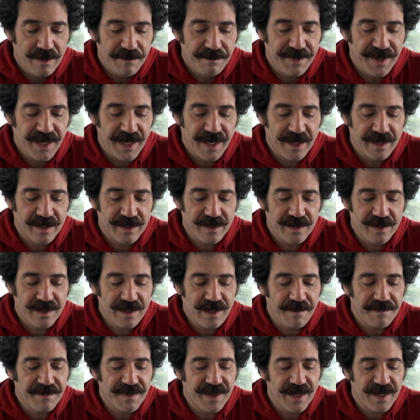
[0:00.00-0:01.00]
being
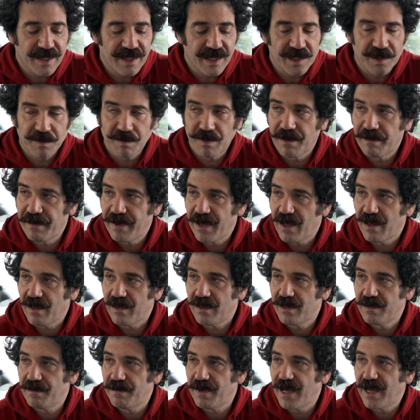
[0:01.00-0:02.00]
something that's
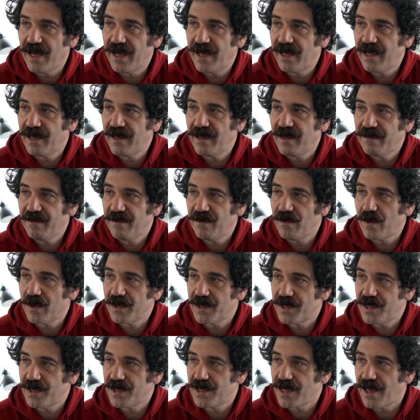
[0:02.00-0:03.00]
propelled by
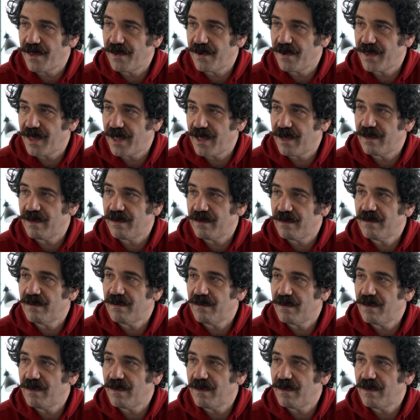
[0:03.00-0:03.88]
forces other than